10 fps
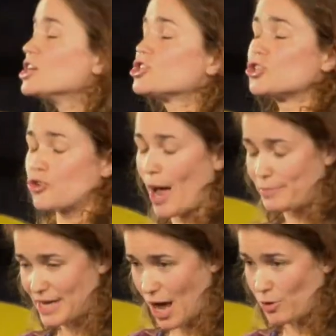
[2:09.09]

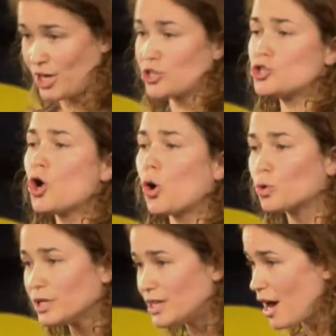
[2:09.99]
strapped down,
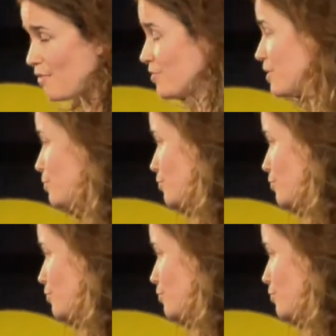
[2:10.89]
totally covered in